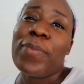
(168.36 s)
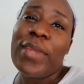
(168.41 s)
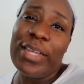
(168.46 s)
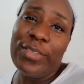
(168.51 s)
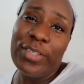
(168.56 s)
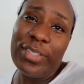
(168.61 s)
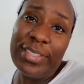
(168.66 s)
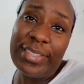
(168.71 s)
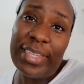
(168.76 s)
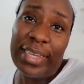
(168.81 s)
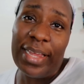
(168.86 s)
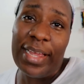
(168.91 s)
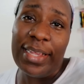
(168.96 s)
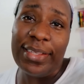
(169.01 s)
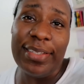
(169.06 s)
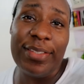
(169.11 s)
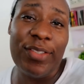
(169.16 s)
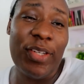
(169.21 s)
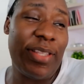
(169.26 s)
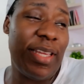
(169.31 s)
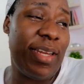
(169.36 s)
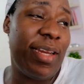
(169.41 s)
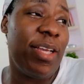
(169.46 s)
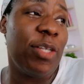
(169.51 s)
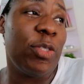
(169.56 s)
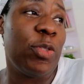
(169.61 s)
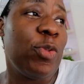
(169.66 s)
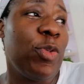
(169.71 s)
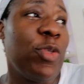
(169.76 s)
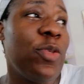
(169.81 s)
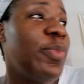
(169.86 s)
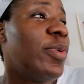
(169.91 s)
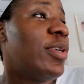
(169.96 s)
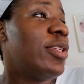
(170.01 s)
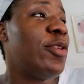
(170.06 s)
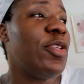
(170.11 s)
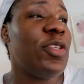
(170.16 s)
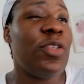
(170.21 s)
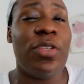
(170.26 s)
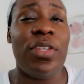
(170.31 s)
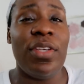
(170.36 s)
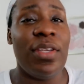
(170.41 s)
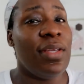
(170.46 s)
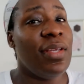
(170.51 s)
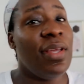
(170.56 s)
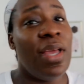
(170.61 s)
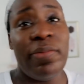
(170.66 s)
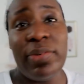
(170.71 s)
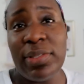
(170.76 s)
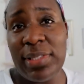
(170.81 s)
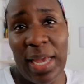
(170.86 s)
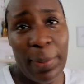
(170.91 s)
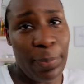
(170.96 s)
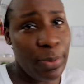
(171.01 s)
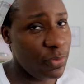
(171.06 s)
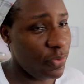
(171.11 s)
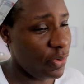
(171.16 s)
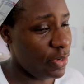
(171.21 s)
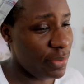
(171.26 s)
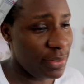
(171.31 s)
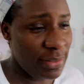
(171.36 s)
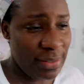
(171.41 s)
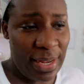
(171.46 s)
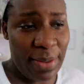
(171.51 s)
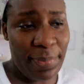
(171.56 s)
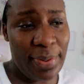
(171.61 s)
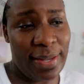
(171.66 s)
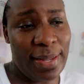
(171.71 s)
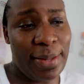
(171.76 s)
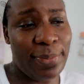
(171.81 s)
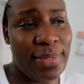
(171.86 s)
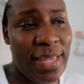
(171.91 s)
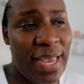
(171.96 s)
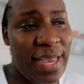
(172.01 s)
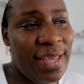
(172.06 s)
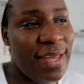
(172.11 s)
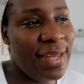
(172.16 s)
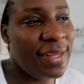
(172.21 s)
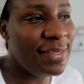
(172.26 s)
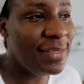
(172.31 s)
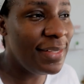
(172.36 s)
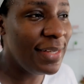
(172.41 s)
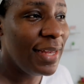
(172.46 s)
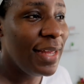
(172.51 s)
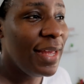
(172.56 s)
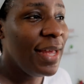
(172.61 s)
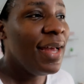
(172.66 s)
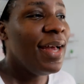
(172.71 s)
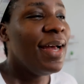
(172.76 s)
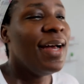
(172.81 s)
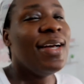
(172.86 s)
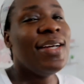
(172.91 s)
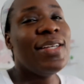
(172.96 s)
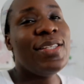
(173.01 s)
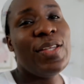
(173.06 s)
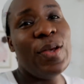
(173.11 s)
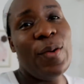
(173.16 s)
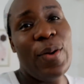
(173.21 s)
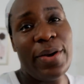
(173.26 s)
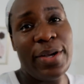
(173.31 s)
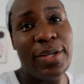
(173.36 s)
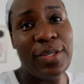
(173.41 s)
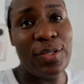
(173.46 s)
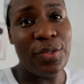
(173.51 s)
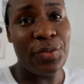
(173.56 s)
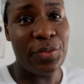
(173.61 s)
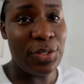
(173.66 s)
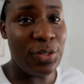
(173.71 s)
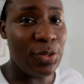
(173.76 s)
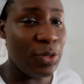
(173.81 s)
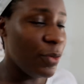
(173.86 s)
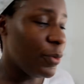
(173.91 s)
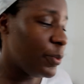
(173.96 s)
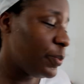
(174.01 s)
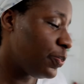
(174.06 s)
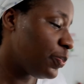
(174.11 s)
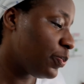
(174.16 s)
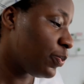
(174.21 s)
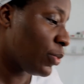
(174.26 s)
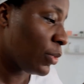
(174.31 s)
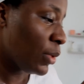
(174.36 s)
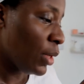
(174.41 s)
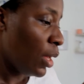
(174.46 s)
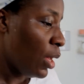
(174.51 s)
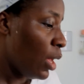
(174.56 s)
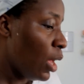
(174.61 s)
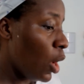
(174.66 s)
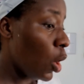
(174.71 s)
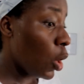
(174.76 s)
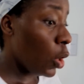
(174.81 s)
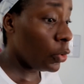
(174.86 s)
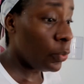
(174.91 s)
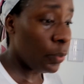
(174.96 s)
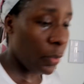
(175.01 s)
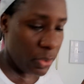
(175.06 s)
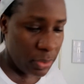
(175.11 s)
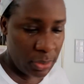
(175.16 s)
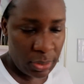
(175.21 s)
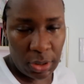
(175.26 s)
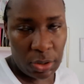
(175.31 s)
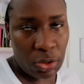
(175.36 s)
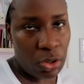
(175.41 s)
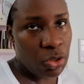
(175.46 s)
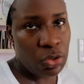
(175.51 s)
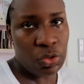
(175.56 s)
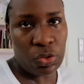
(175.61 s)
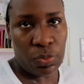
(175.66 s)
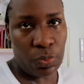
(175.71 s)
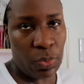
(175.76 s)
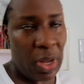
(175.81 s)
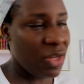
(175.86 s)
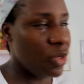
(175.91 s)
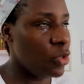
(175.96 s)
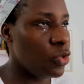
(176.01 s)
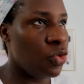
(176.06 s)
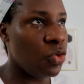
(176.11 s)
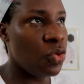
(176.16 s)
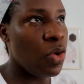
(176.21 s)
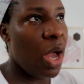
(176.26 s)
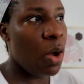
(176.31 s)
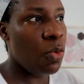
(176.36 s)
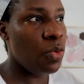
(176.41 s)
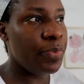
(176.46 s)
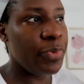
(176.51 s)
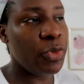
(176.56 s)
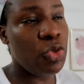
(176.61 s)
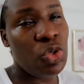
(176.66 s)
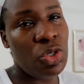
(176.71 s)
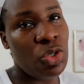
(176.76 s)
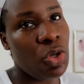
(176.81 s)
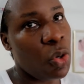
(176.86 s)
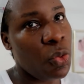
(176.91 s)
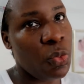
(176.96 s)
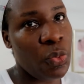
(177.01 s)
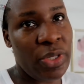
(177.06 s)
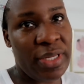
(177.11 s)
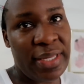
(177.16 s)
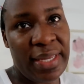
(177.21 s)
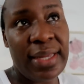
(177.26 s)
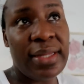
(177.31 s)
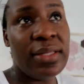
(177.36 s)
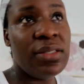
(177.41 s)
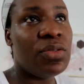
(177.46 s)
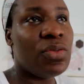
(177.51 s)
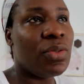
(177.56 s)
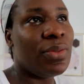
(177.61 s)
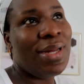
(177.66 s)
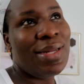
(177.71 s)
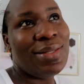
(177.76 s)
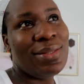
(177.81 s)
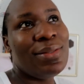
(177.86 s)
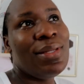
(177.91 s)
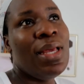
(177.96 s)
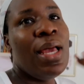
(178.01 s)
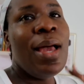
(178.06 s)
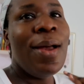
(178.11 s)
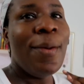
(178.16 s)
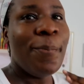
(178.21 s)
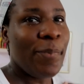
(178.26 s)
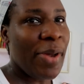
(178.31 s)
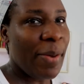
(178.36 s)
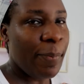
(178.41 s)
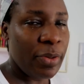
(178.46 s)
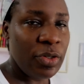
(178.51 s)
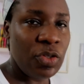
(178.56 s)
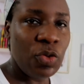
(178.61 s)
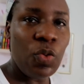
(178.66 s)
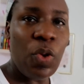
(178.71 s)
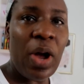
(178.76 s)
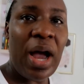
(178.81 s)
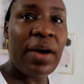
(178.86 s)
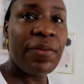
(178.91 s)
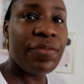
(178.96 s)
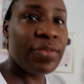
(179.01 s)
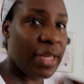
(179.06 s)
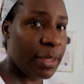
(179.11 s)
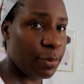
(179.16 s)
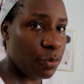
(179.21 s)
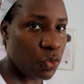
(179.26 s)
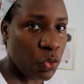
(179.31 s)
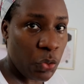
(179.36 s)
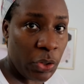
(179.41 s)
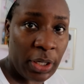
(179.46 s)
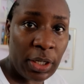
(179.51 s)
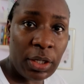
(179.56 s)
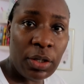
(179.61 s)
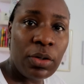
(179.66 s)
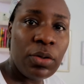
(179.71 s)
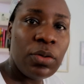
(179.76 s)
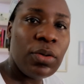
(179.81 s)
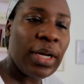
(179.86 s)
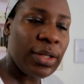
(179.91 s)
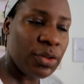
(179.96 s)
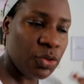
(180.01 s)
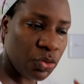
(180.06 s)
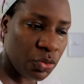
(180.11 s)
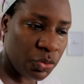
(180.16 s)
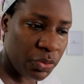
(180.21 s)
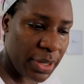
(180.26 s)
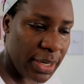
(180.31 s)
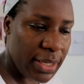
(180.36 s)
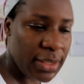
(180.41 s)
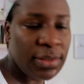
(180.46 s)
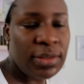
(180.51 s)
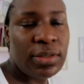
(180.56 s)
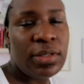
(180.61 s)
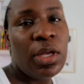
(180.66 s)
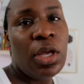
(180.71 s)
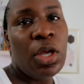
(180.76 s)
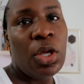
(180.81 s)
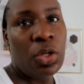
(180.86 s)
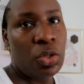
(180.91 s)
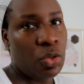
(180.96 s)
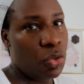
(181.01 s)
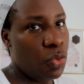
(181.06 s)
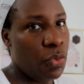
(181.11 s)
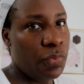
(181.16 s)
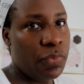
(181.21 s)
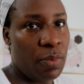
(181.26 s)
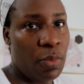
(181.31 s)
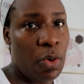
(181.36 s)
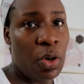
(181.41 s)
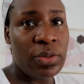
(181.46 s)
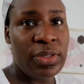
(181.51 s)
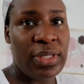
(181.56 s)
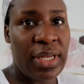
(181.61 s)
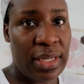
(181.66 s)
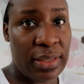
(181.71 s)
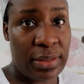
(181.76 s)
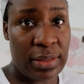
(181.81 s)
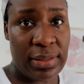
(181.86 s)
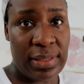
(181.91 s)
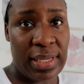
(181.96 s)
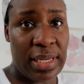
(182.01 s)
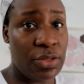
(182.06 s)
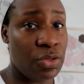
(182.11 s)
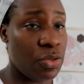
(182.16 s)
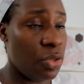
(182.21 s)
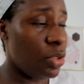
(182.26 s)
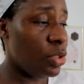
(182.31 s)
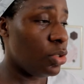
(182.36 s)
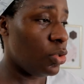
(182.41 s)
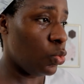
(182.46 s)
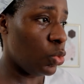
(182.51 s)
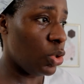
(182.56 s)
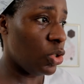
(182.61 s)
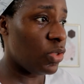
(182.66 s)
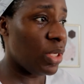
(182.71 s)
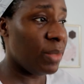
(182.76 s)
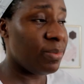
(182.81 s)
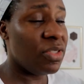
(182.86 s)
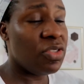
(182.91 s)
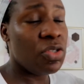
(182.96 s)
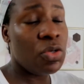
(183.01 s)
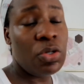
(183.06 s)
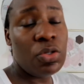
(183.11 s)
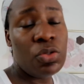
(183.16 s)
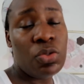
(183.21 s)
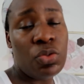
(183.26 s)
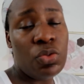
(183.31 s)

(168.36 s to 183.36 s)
I know this is just an excuse, but see, everything happens for a reason. I got tired, so we're going to resume on Monday. I won't be doing on weekends, so that my body will have time to heal and to rest, you know, from all the exercise during the week. So I'm just going